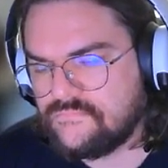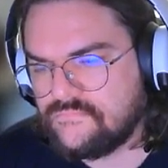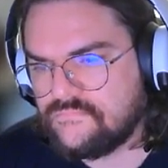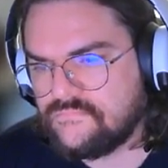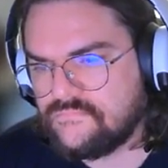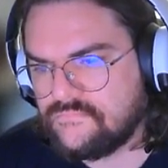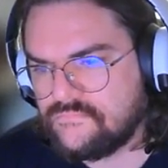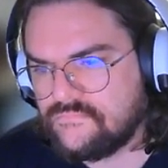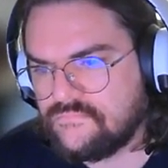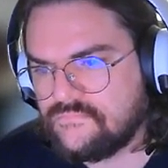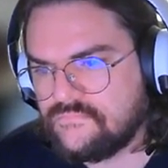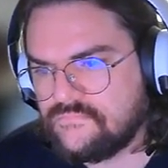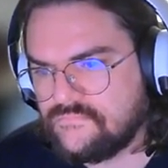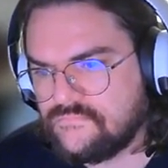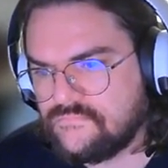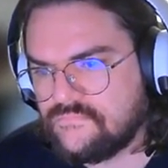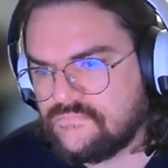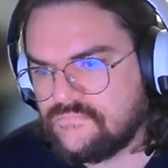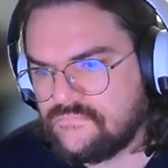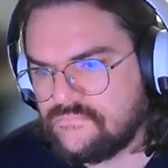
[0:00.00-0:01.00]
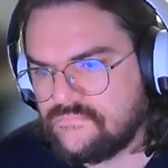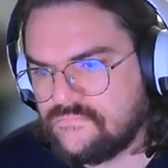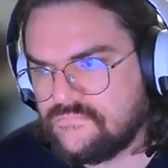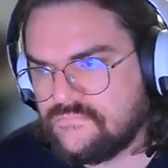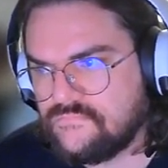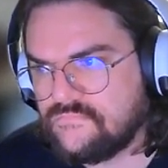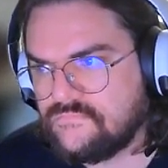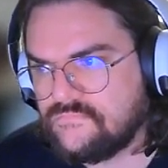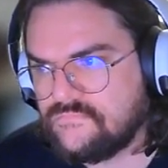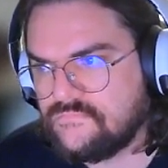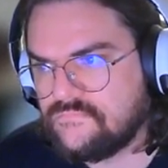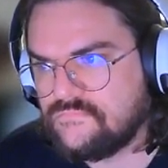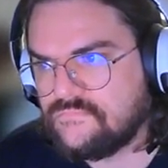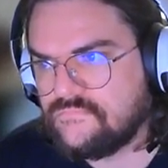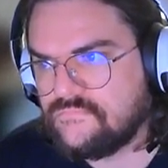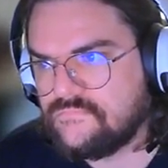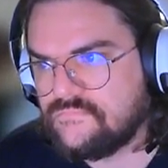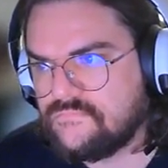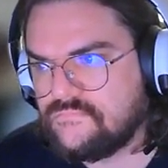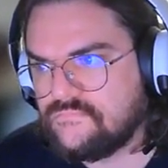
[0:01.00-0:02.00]

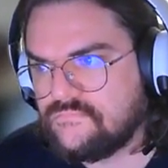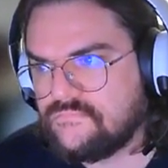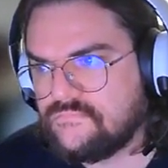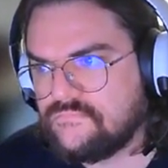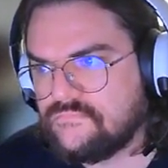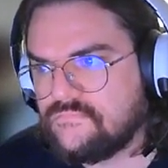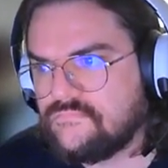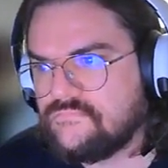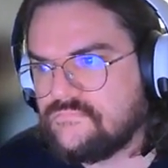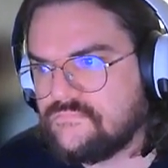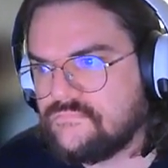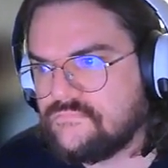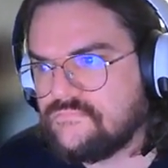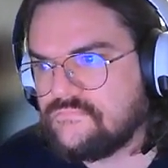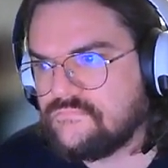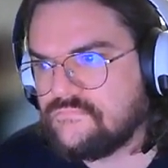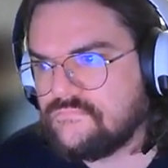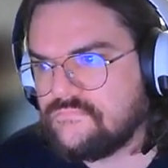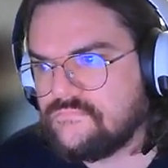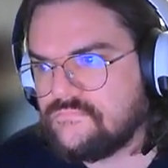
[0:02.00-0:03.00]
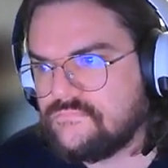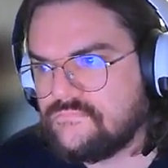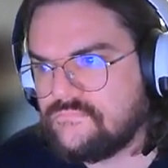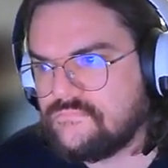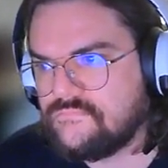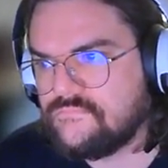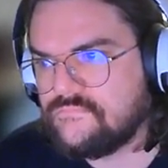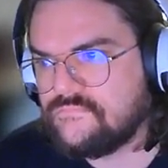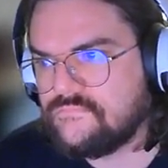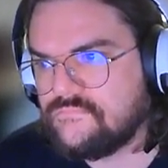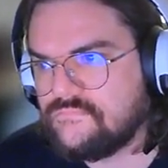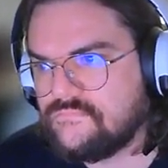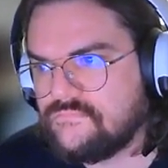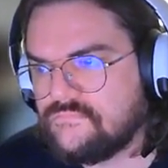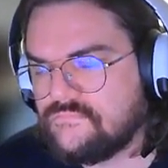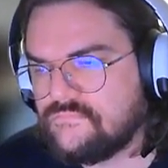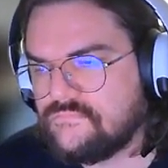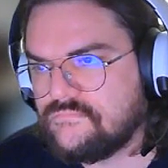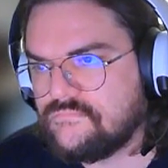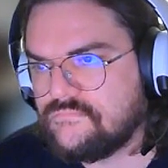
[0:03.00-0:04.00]

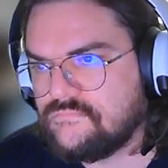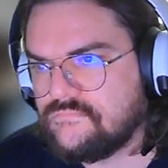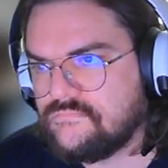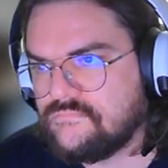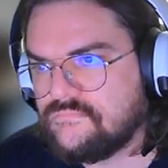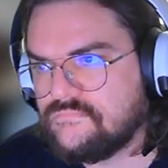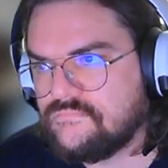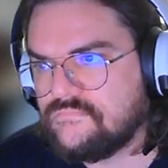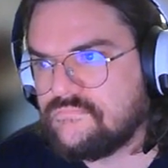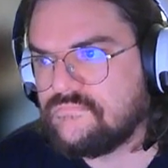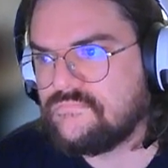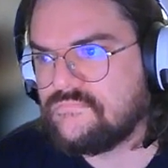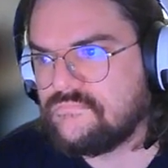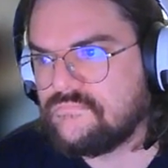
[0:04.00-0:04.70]
(silent)